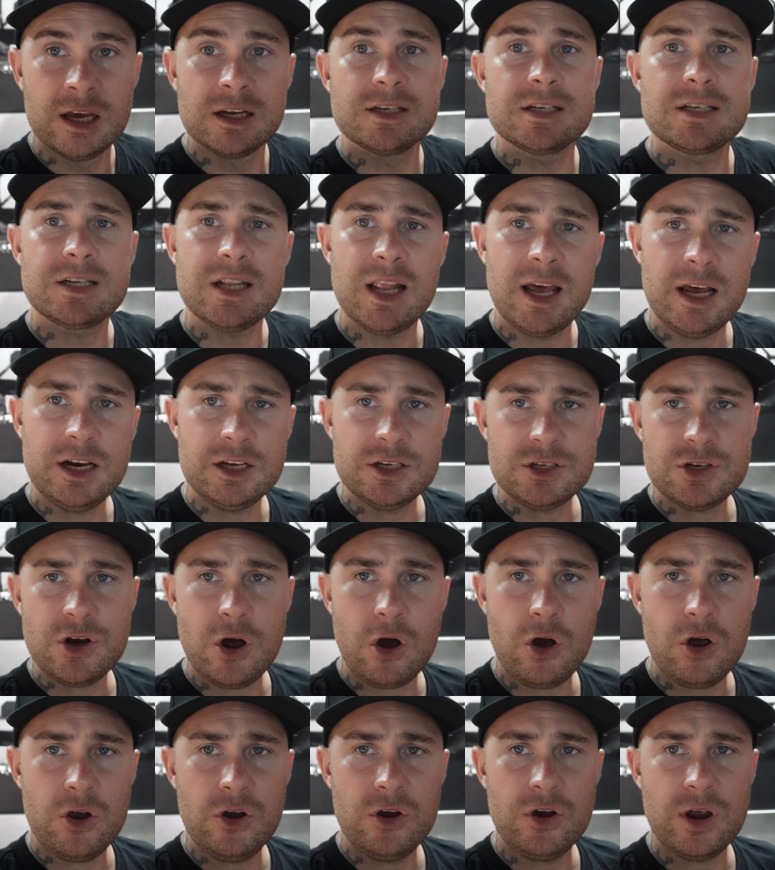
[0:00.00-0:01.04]
just let us
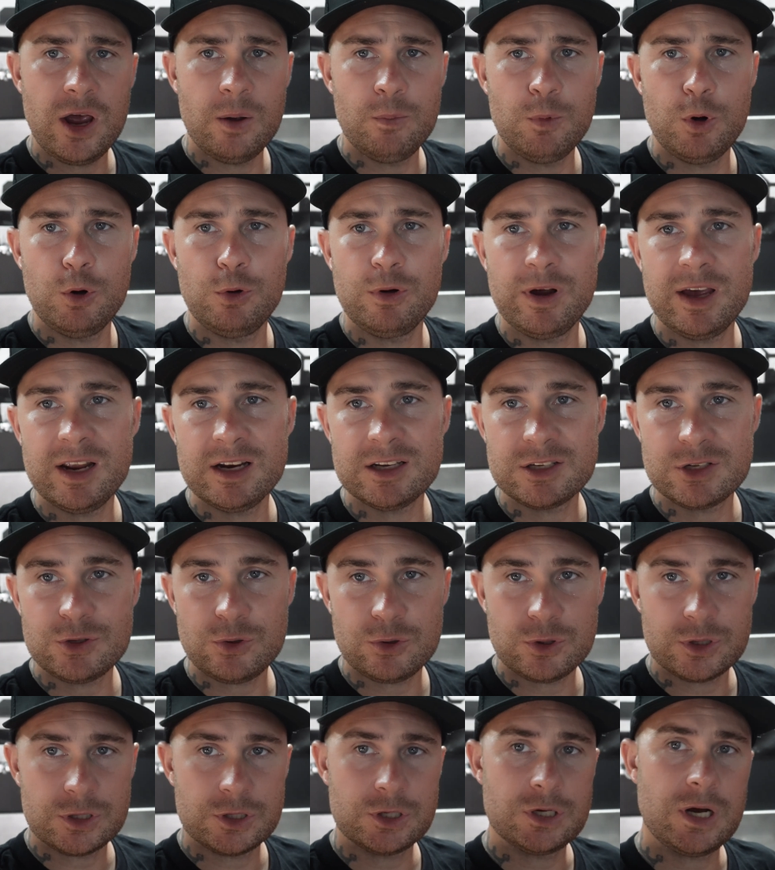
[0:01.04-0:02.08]
know and we'll get it
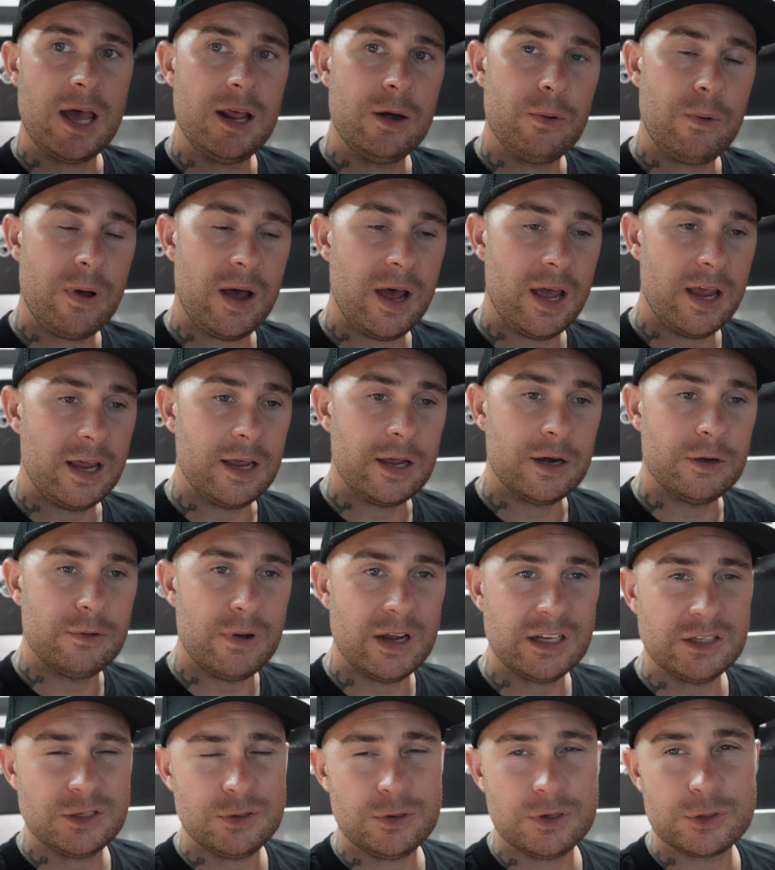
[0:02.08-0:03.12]
sorted straight away, and
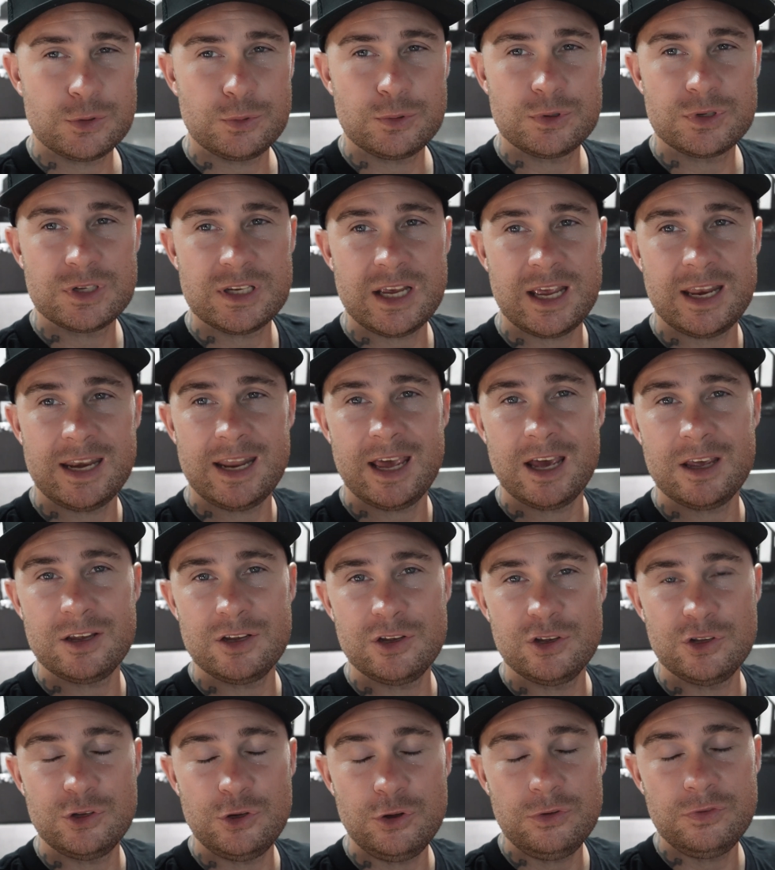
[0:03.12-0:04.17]
Raceworks will send out
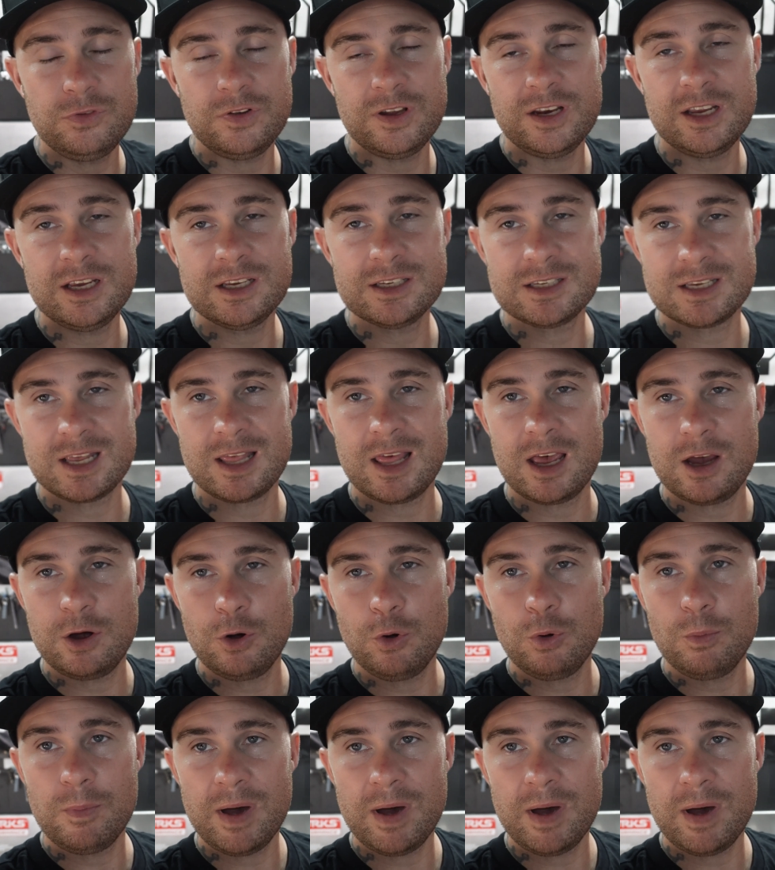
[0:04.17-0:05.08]
your new fittings so they all